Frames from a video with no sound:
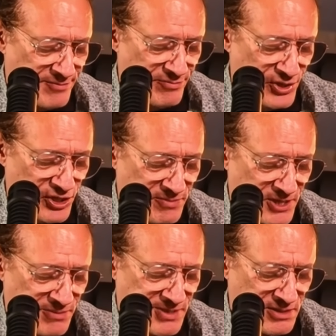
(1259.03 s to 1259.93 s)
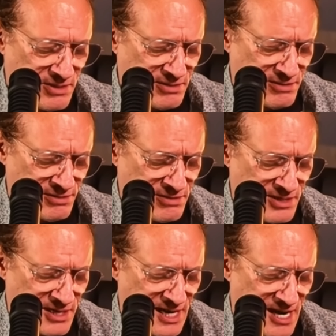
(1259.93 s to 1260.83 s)
Boo, boo, boo.
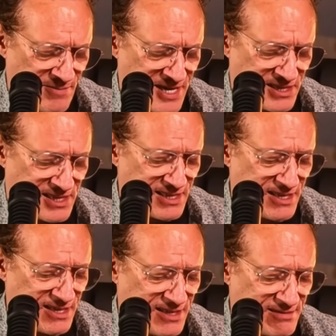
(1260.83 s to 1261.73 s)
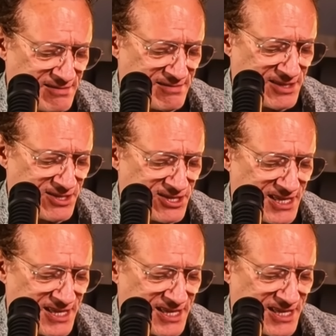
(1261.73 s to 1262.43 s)
Hey, how about this